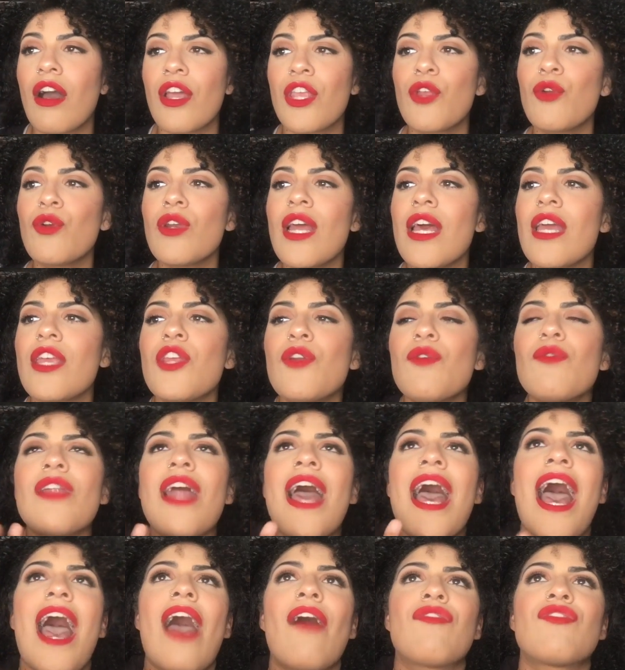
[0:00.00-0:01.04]
You don't
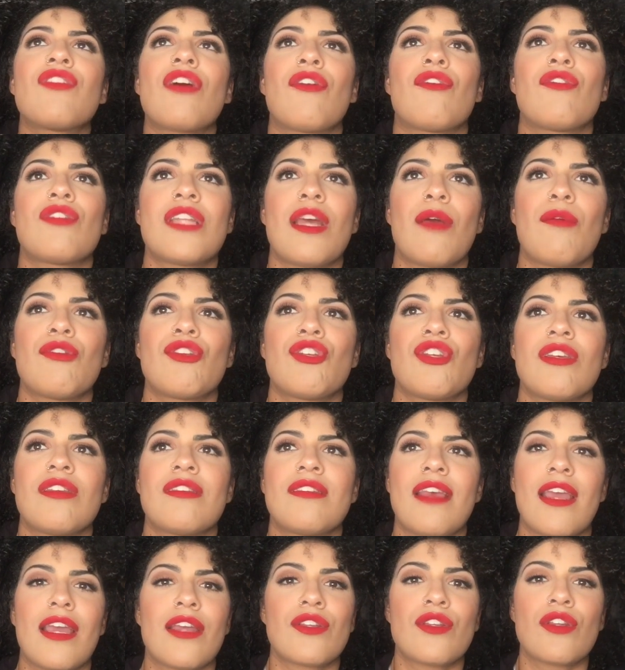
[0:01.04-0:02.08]
have to understand what she's
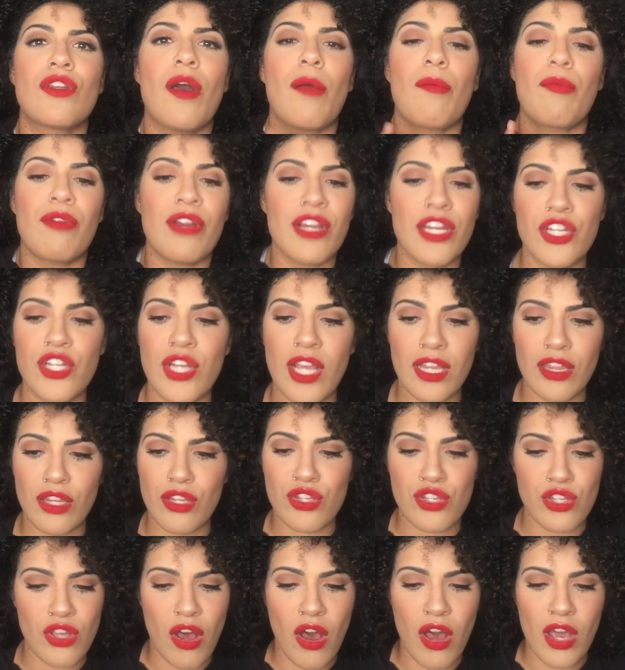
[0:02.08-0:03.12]
saying to appreciate the
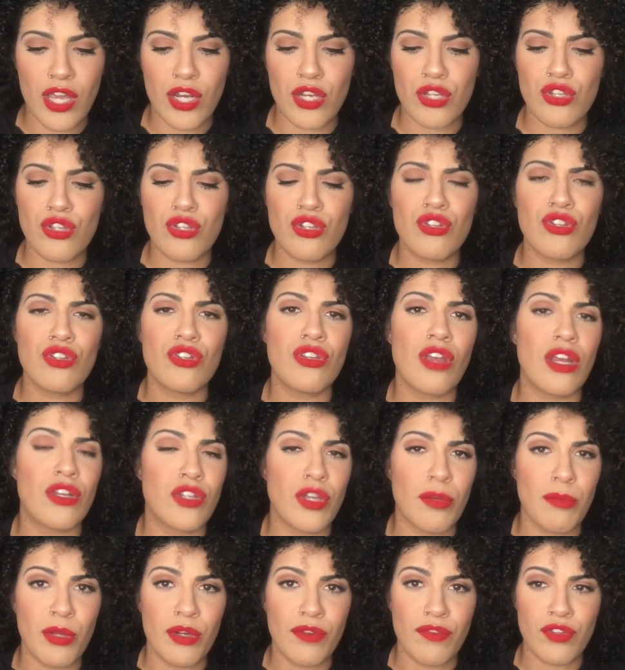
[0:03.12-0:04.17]
song. It is
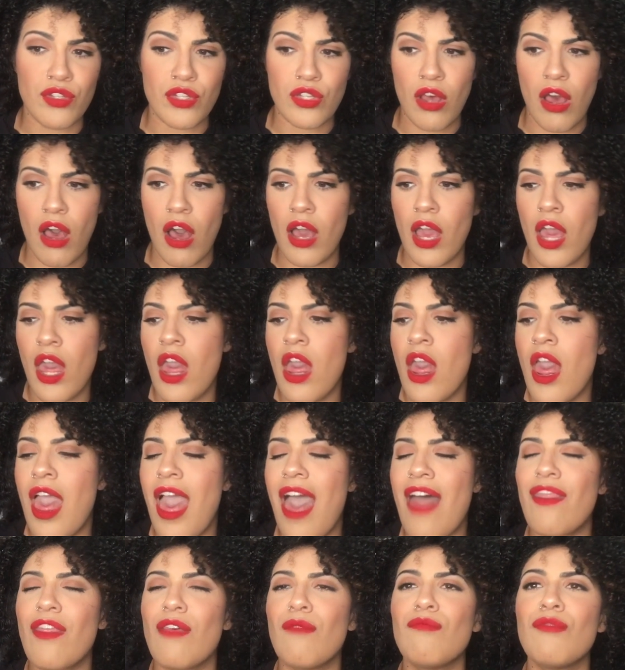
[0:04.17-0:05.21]
such a beautiful song,
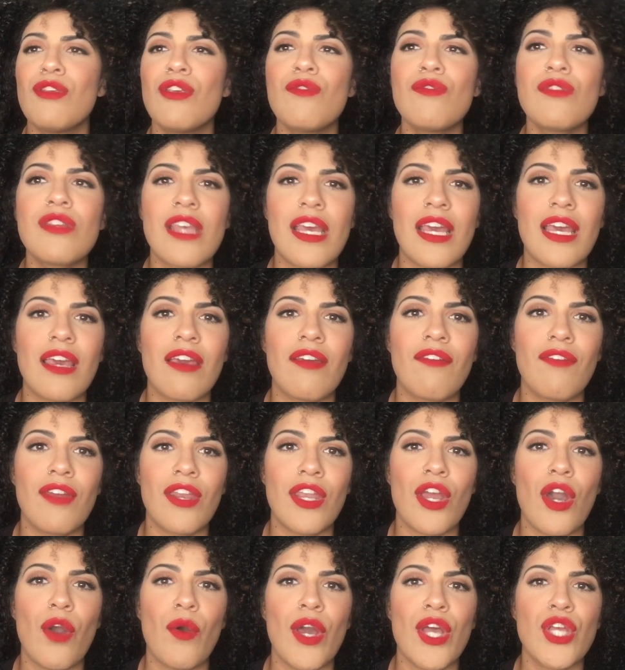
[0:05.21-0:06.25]
and the music
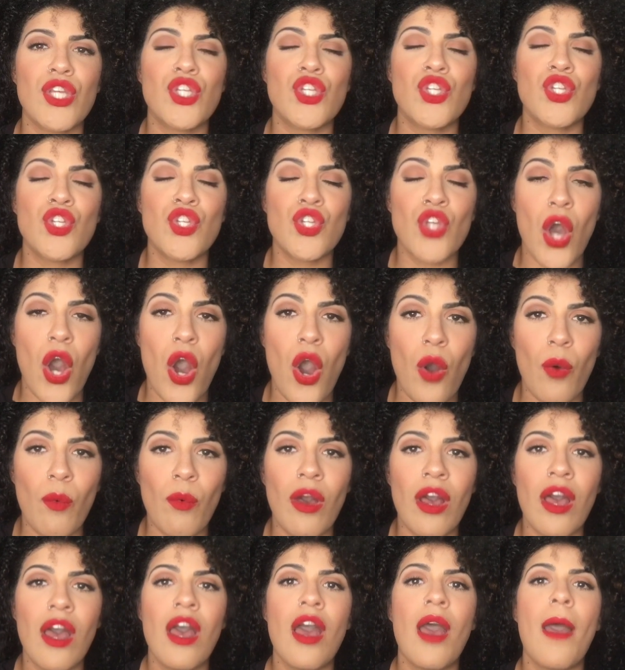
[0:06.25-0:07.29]
video is
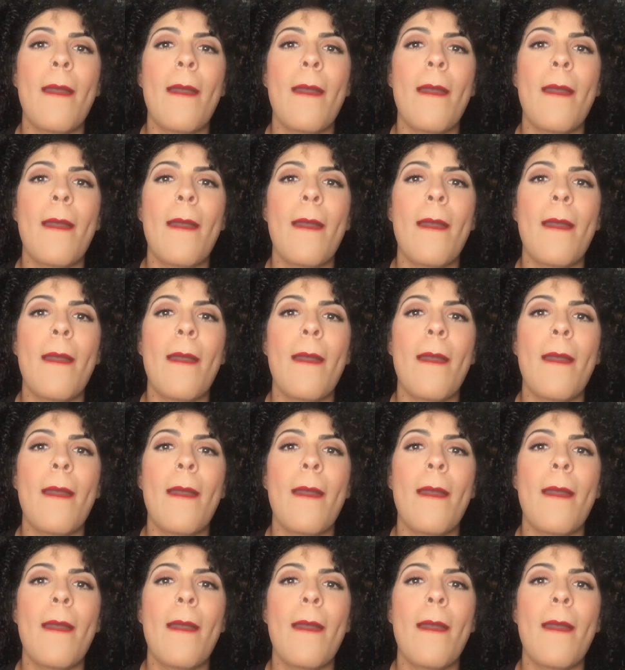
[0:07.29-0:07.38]
so